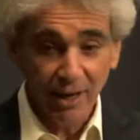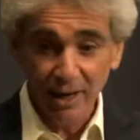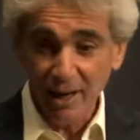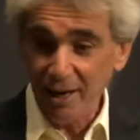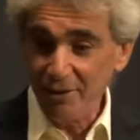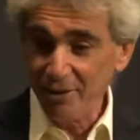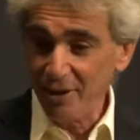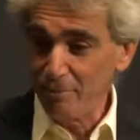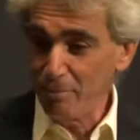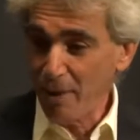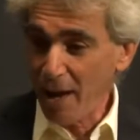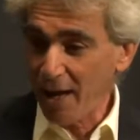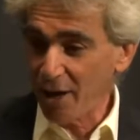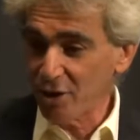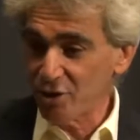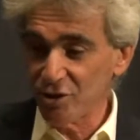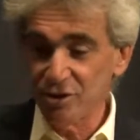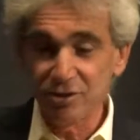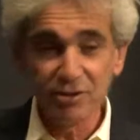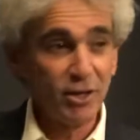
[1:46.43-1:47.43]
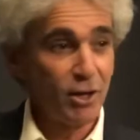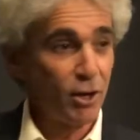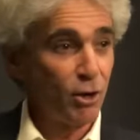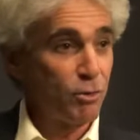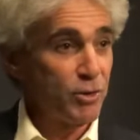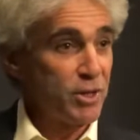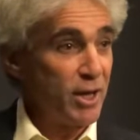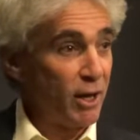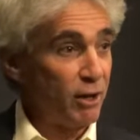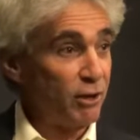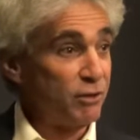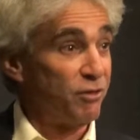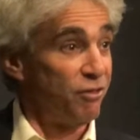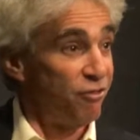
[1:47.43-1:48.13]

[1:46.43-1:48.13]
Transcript: And then Max, you know, yelled,